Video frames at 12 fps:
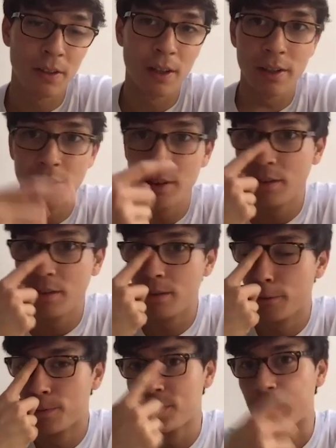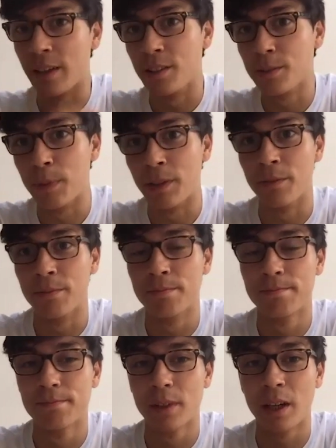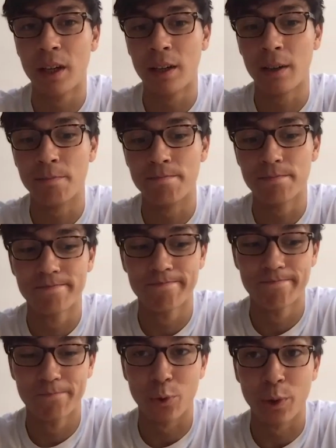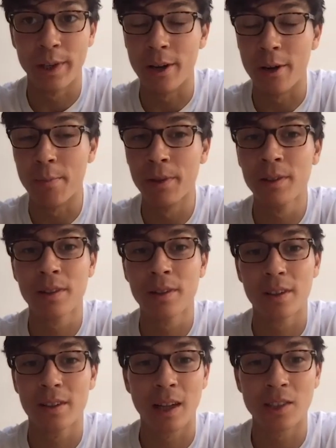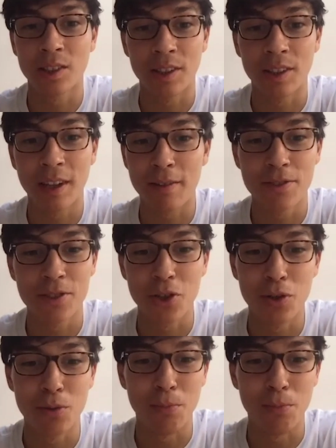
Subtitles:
like you said, it's been really open, classic F2,